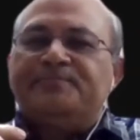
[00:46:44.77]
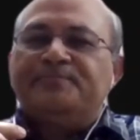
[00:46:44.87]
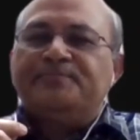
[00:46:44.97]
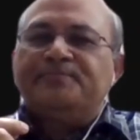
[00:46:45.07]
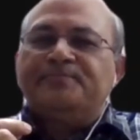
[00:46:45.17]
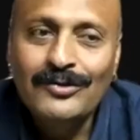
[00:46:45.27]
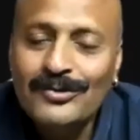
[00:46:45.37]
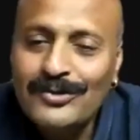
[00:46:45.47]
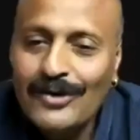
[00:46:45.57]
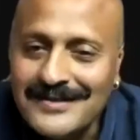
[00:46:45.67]

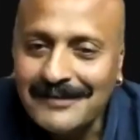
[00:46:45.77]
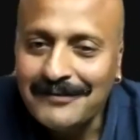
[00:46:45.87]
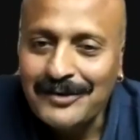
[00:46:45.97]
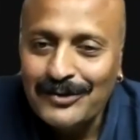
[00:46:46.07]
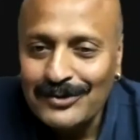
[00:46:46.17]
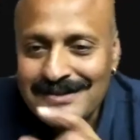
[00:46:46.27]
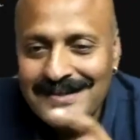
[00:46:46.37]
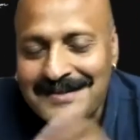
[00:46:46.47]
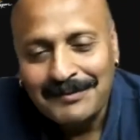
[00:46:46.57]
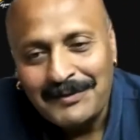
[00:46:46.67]
You yourself you
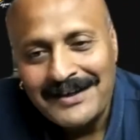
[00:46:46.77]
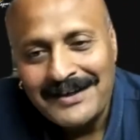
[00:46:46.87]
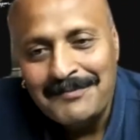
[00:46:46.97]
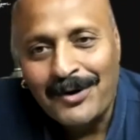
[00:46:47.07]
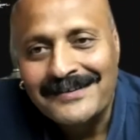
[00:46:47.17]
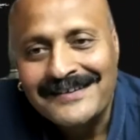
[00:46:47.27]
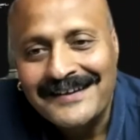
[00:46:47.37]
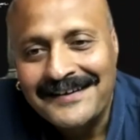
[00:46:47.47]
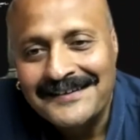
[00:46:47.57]
said something very important here,